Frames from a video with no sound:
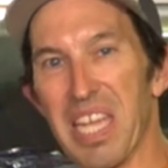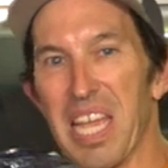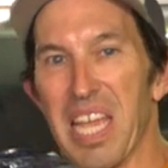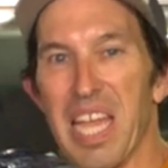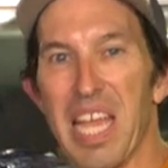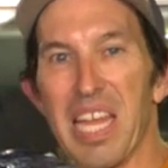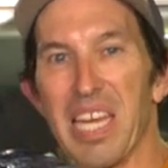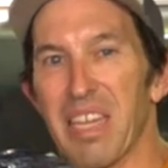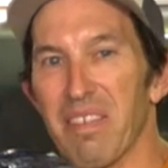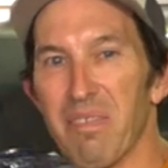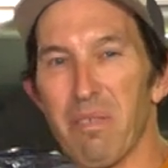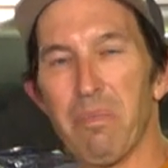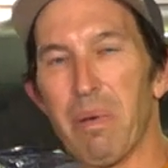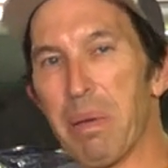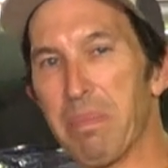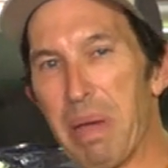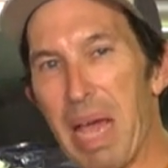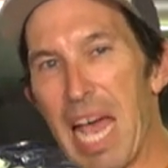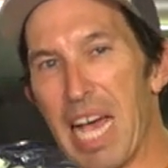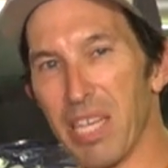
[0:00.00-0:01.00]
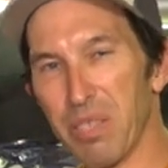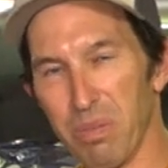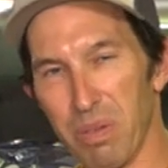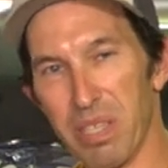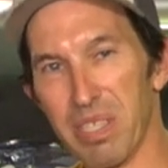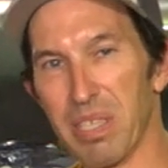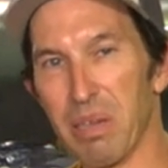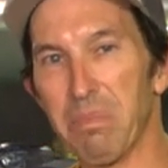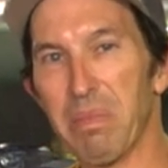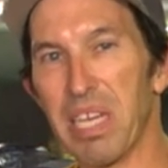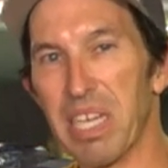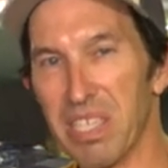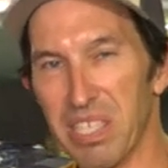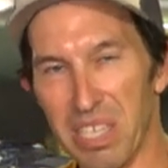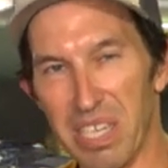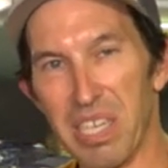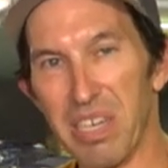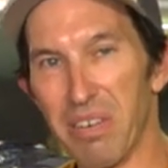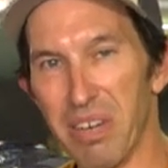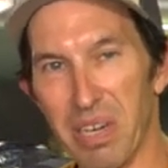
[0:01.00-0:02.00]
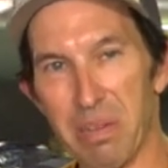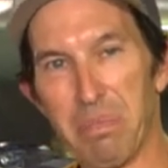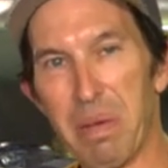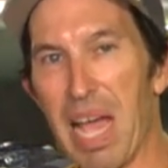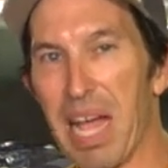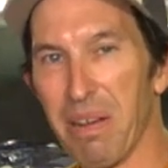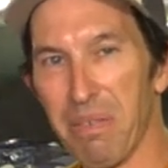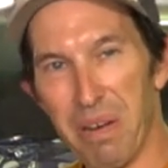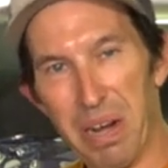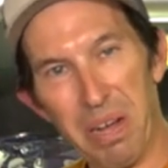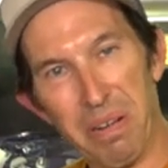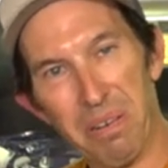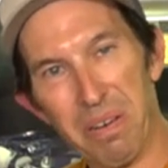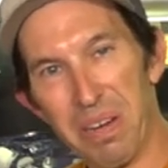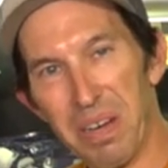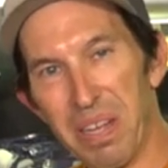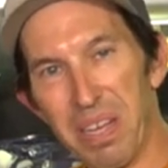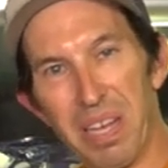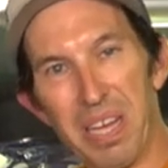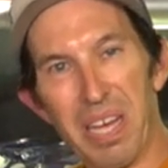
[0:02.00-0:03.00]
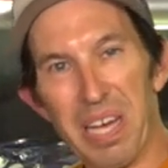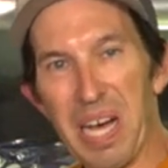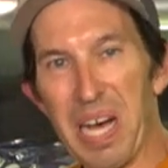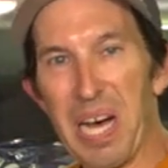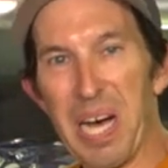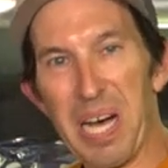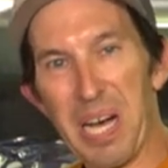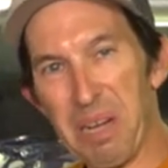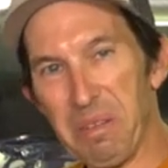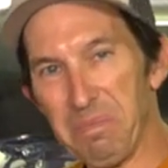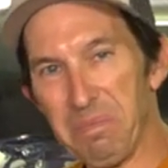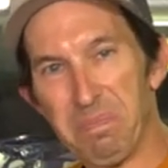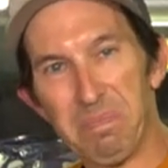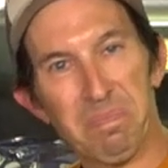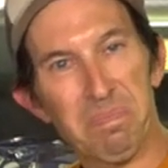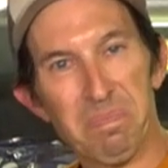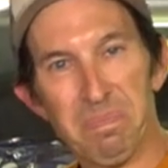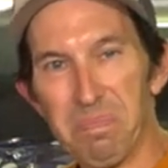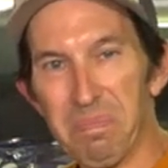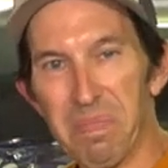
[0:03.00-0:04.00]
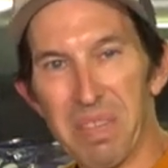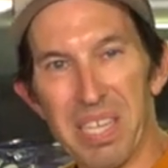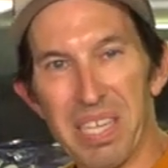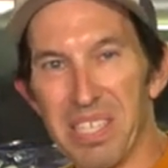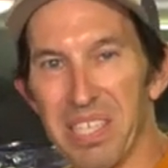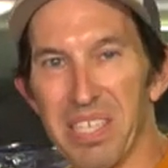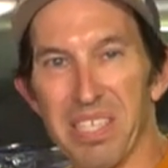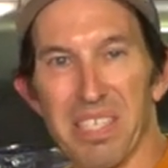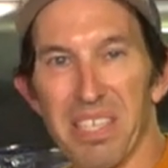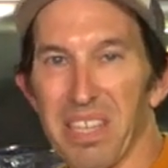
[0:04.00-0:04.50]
and even my past with some engineering background. Um, just